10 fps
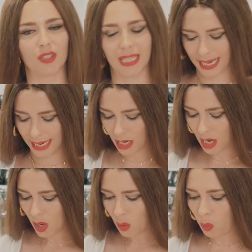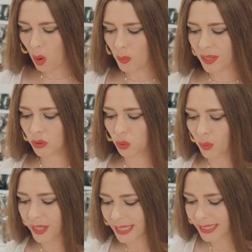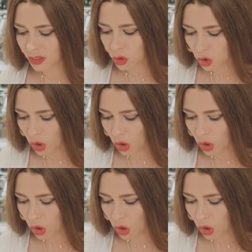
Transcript: fillet, what we're doing is